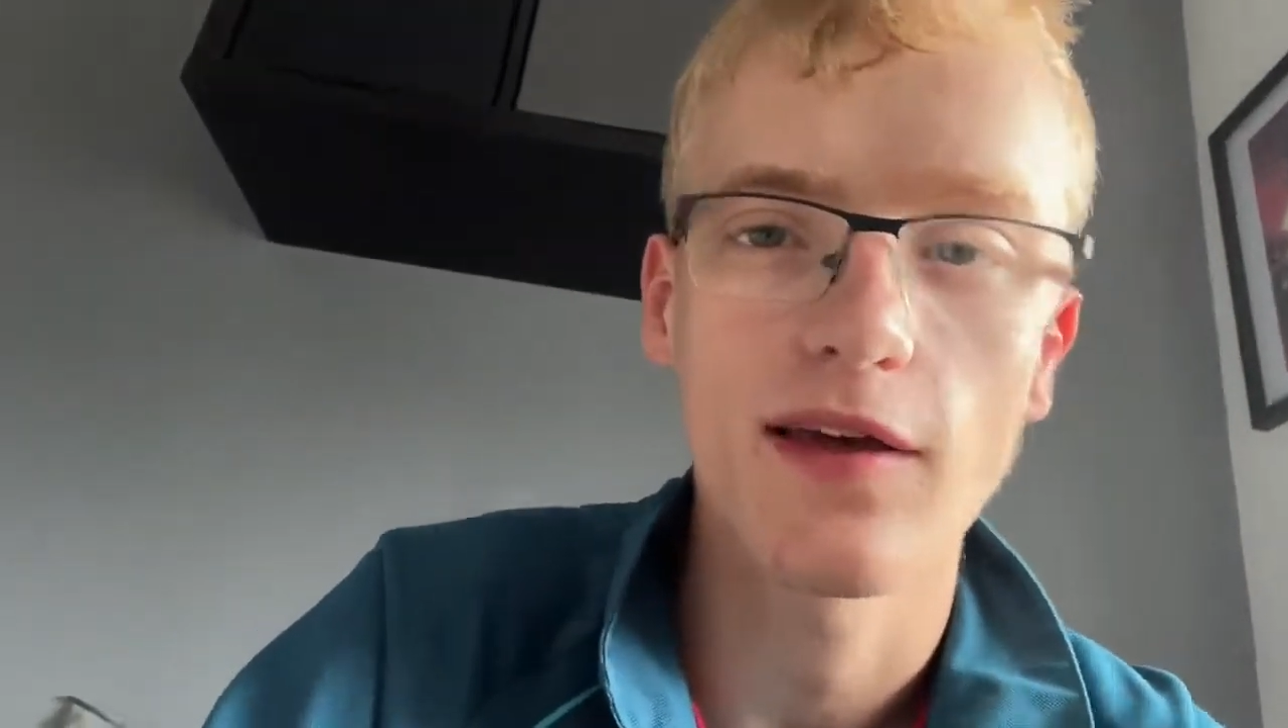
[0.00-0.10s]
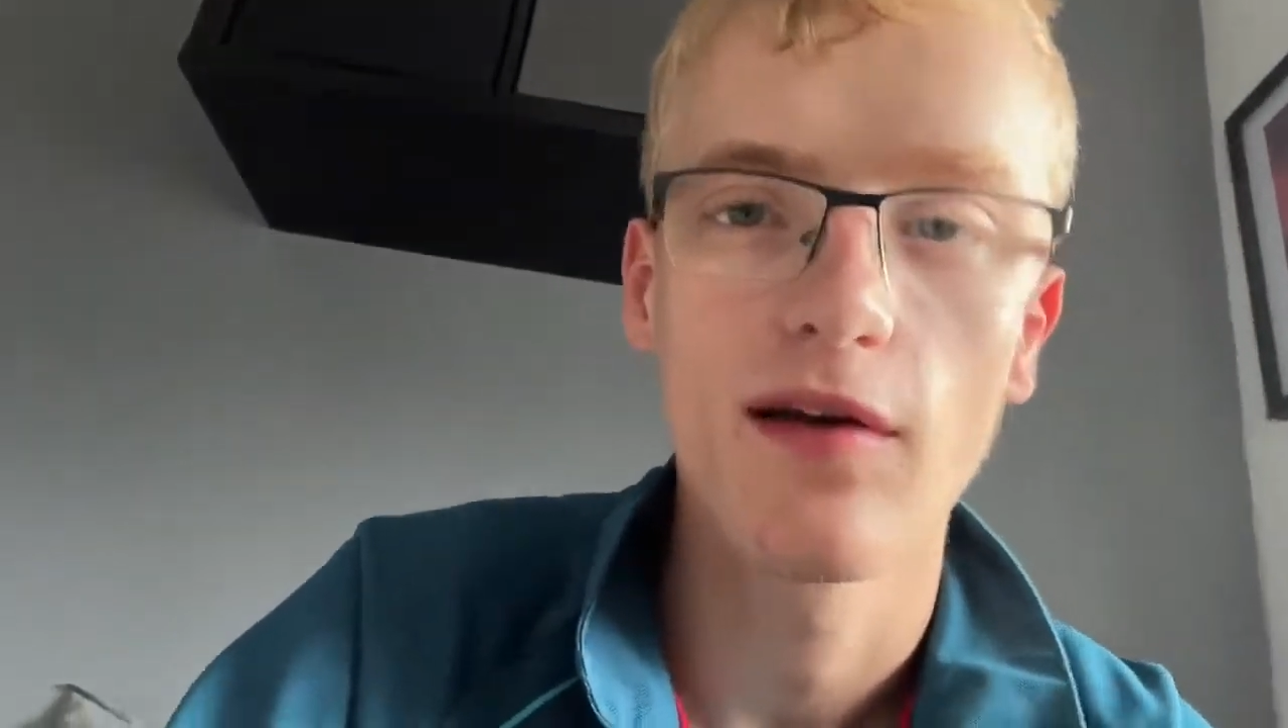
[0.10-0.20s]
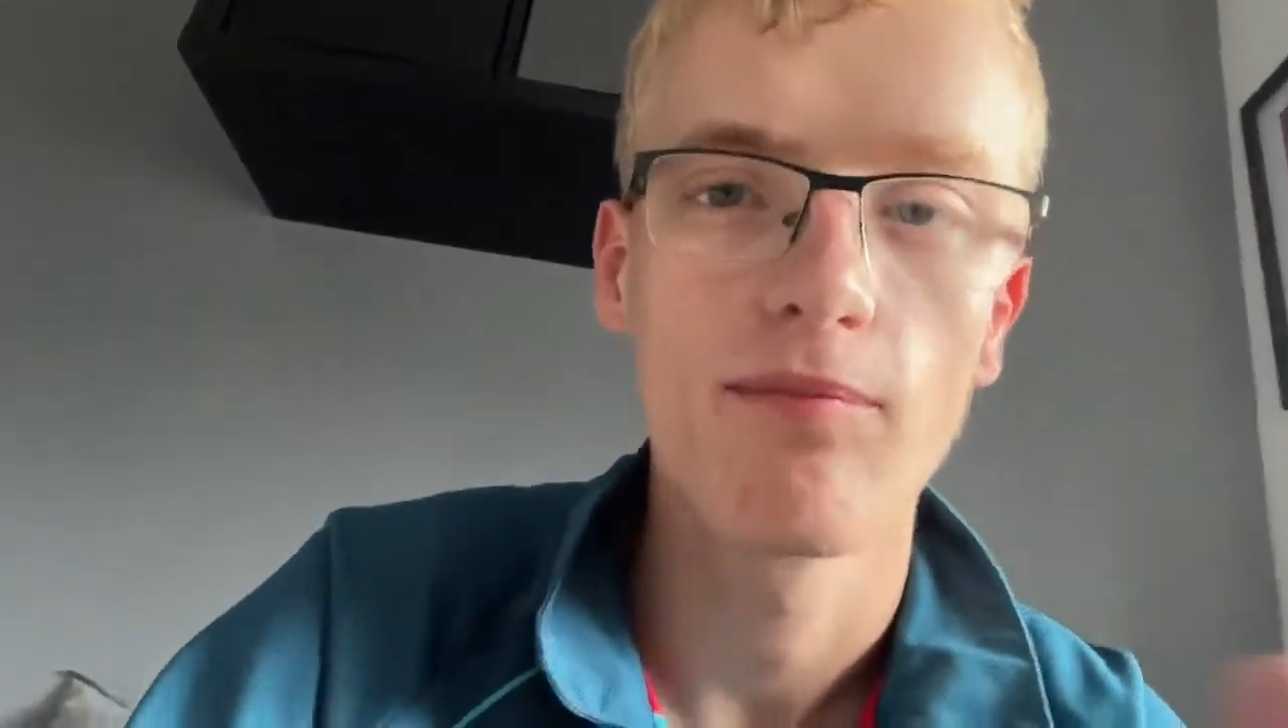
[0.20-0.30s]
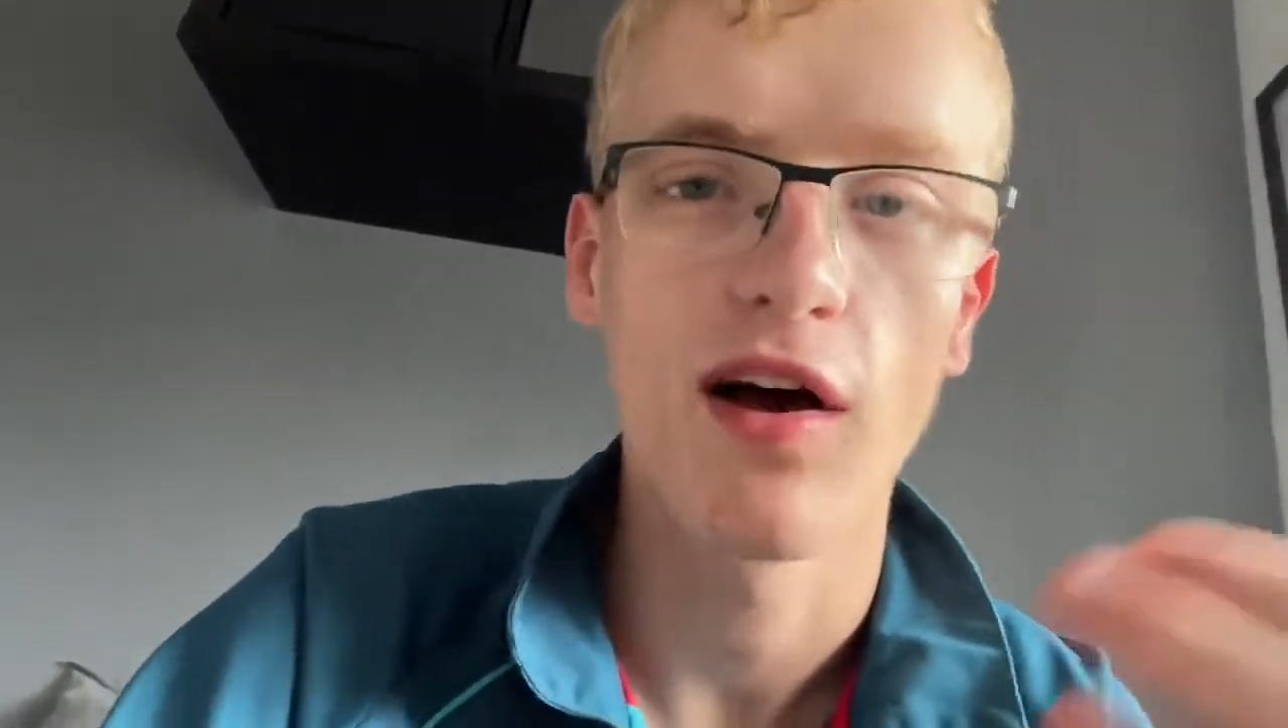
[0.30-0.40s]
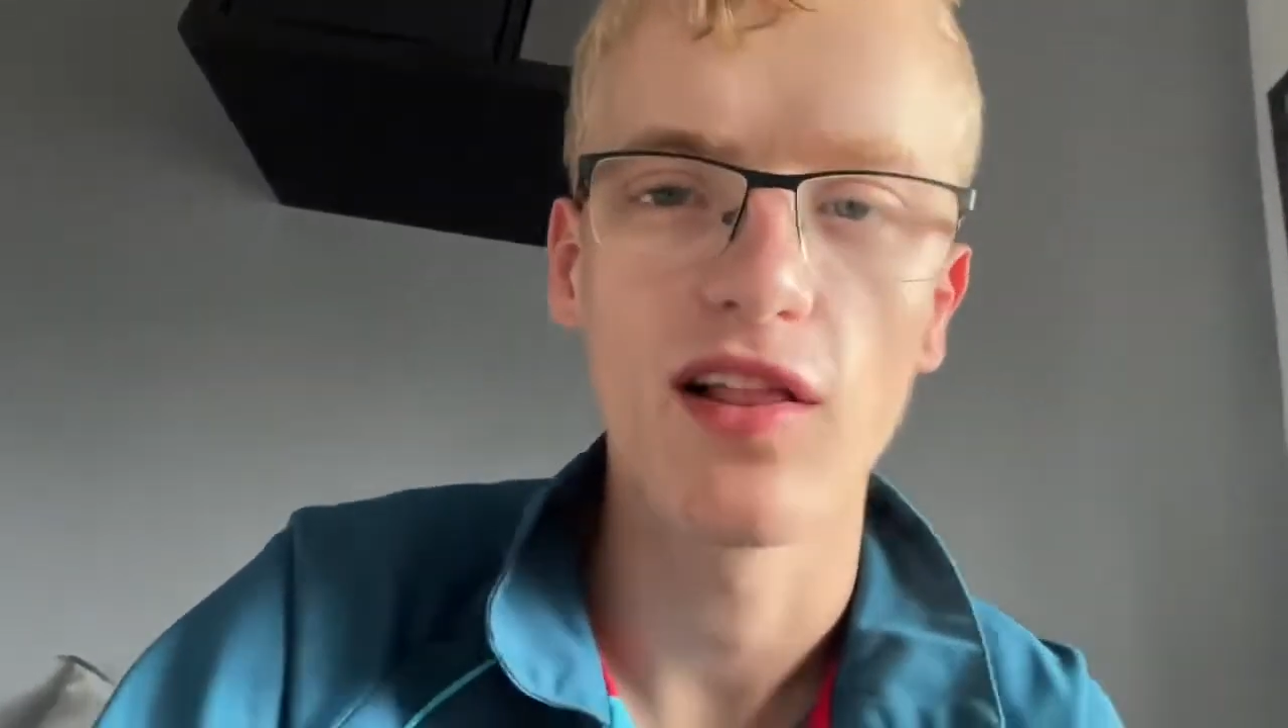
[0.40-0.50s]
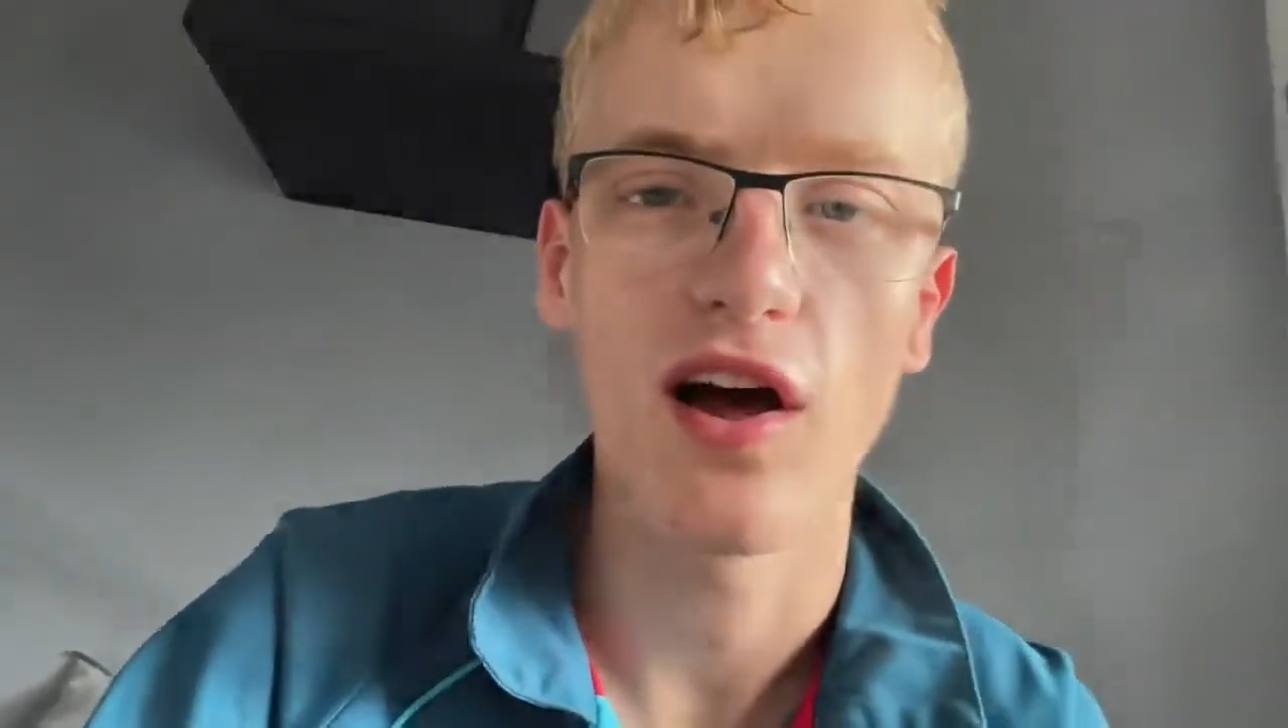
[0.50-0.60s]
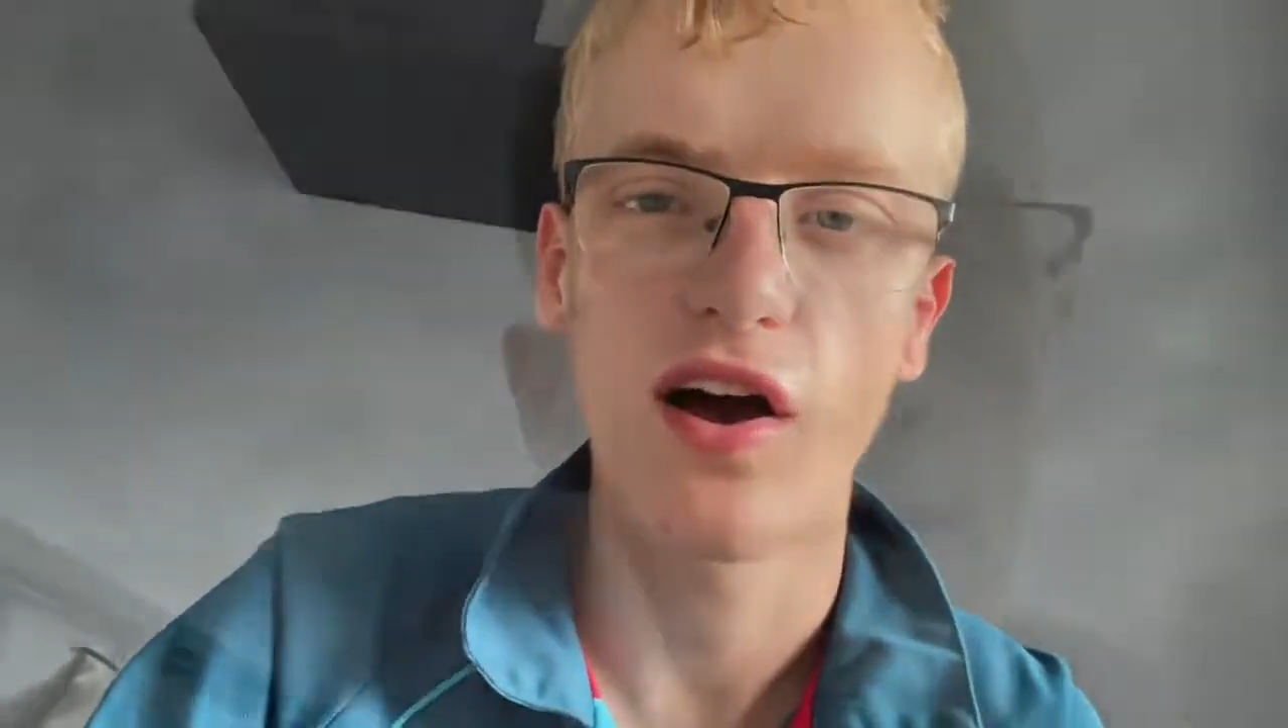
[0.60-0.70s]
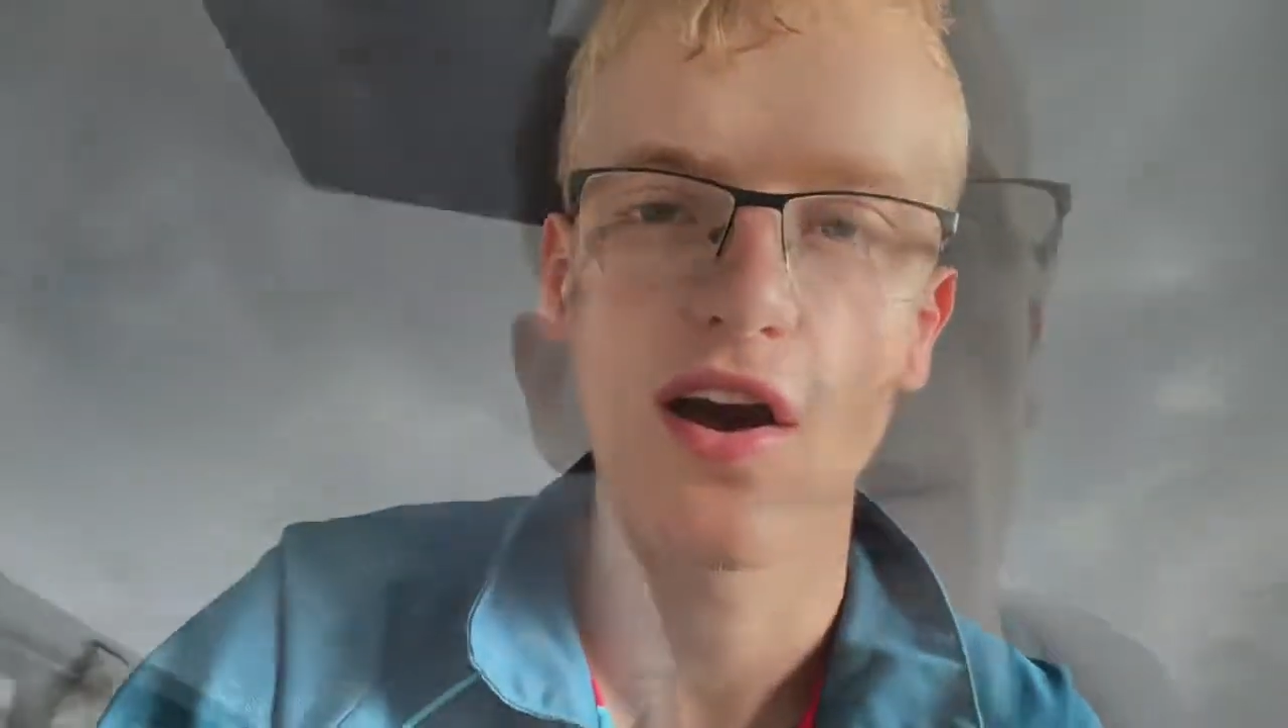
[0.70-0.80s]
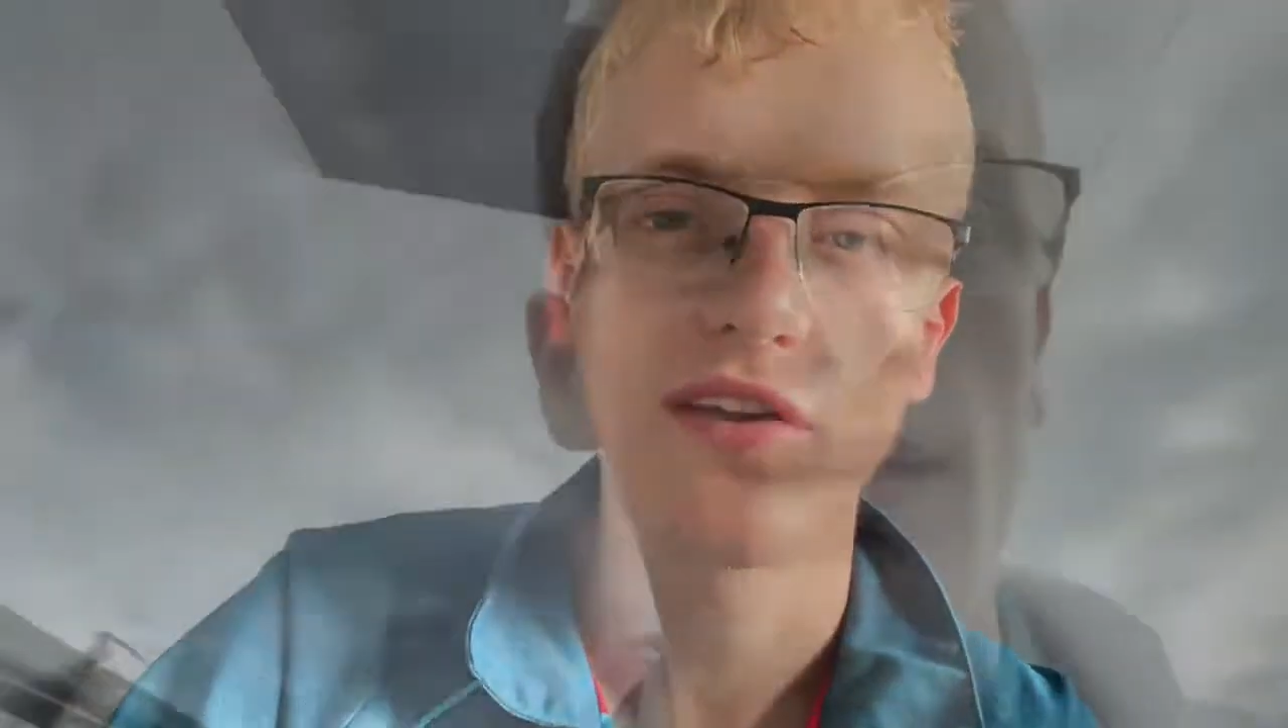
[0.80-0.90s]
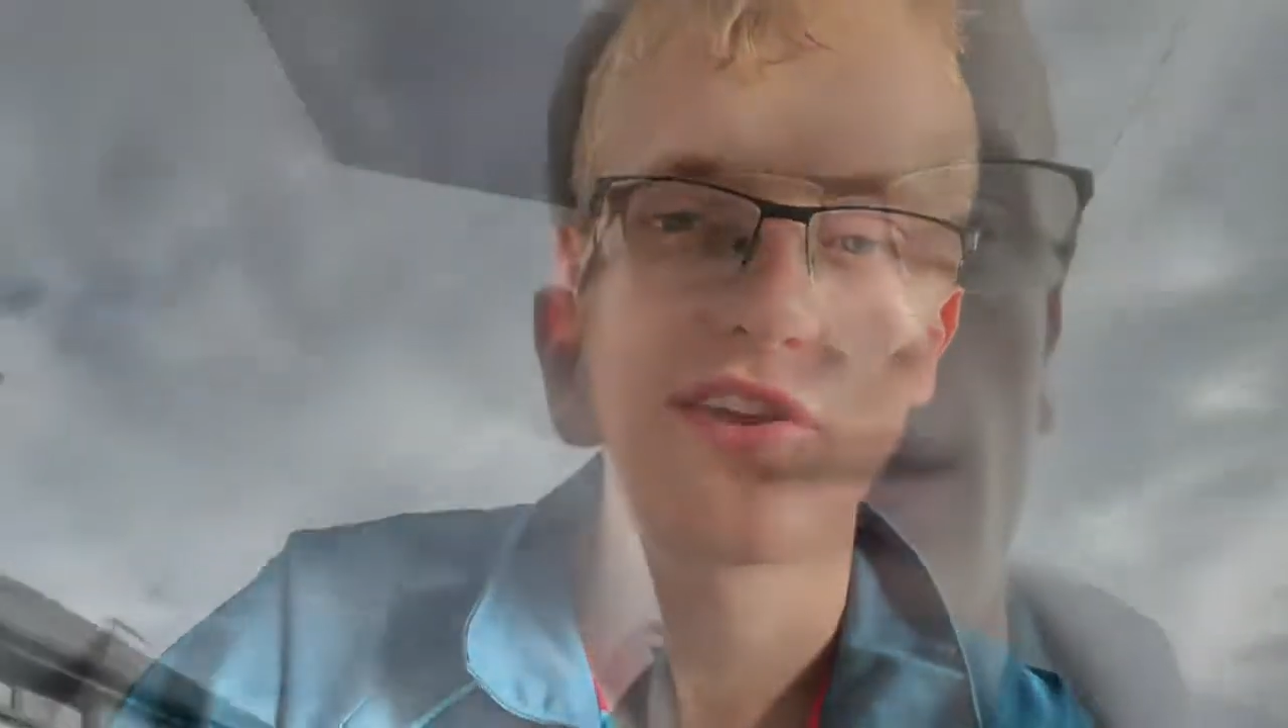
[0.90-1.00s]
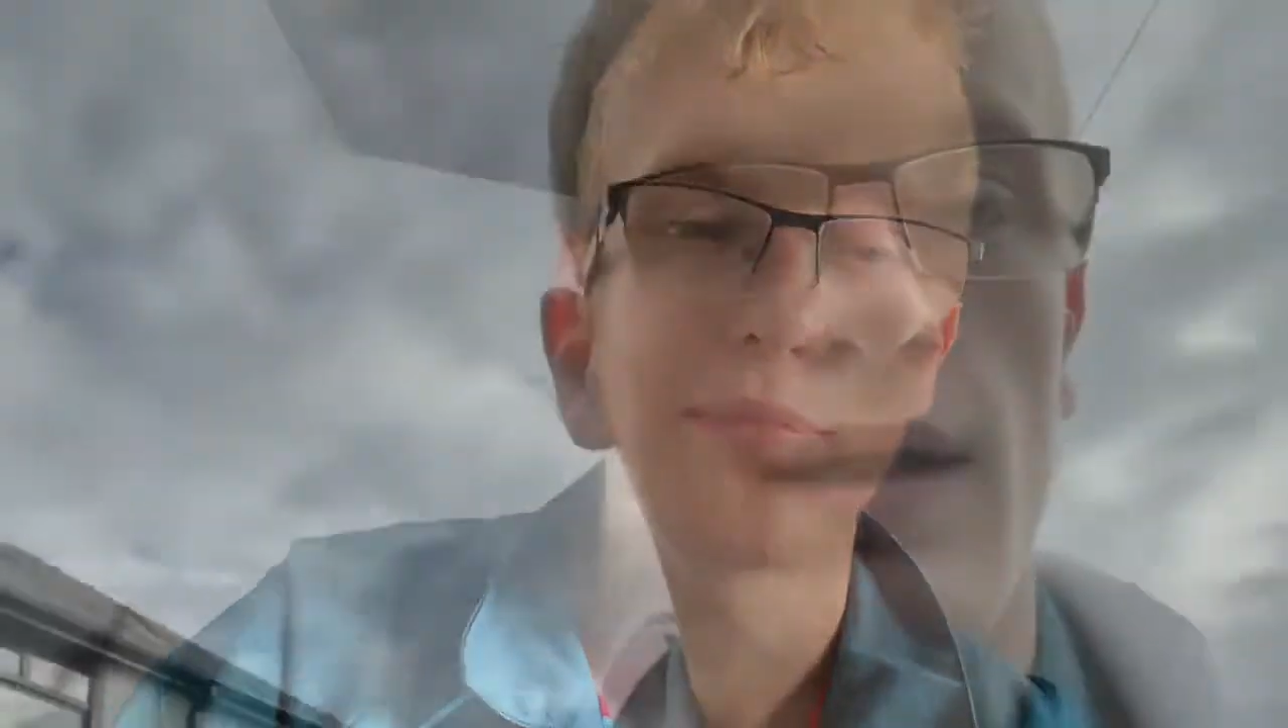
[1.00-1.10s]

a lot harder.